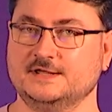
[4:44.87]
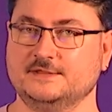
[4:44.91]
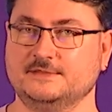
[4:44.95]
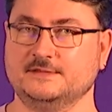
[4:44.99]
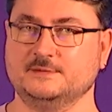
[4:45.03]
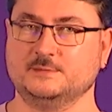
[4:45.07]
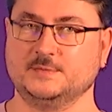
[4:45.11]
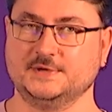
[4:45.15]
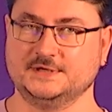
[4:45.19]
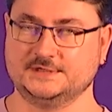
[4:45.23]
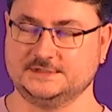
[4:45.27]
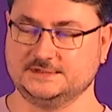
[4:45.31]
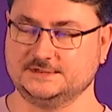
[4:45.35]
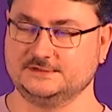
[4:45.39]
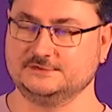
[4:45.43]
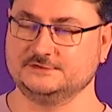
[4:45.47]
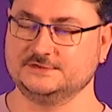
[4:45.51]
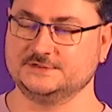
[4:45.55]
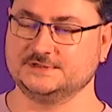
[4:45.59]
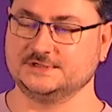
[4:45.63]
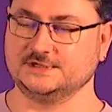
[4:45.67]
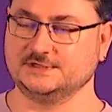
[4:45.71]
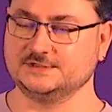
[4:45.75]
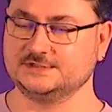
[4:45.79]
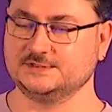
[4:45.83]
the better
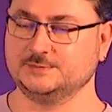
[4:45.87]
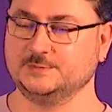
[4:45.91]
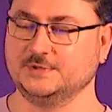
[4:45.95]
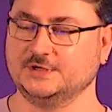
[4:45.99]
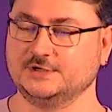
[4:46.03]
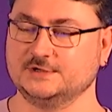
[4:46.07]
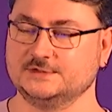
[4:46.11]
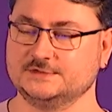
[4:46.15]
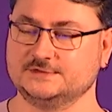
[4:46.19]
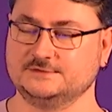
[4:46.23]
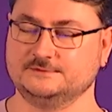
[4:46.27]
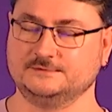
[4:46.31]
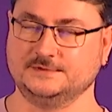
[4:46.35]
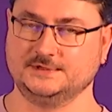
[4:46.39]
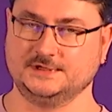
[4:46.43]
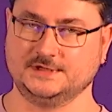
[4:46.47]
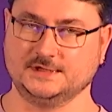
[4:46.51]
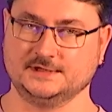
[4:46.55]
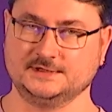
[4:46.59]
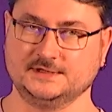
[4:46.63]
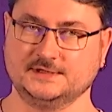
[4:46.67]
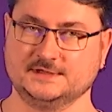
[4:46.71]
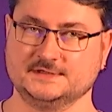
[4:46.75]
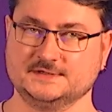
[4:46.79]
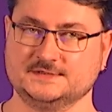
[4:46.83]
results because we
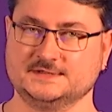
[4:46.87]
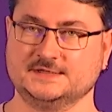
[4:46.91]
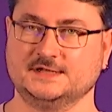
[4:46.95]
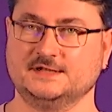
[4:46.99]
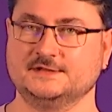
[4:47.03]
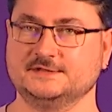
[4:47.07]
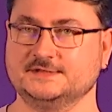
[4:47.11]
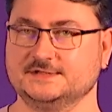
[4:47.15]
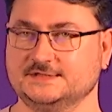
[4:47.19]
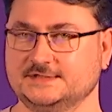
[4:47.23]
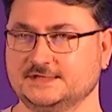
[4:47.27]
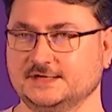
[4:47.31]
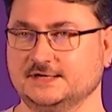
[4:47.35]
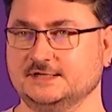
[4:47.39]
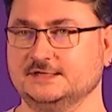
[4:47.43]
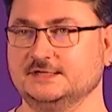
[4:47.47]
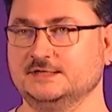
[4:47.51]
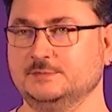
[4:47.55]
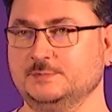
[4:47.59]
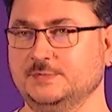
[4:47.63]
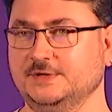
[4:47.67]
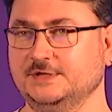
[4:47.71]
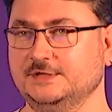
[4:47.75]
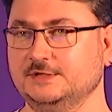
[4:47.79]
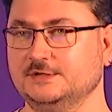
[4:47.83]
can consult the second
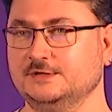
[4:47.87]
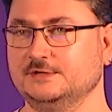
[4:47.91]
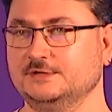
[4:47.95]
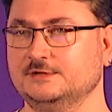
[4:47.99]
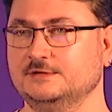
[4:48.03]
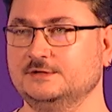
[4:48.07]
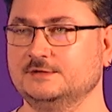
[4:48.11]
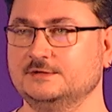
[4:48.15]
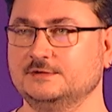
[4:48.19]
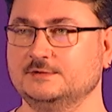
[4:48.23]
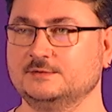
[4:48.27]
opinion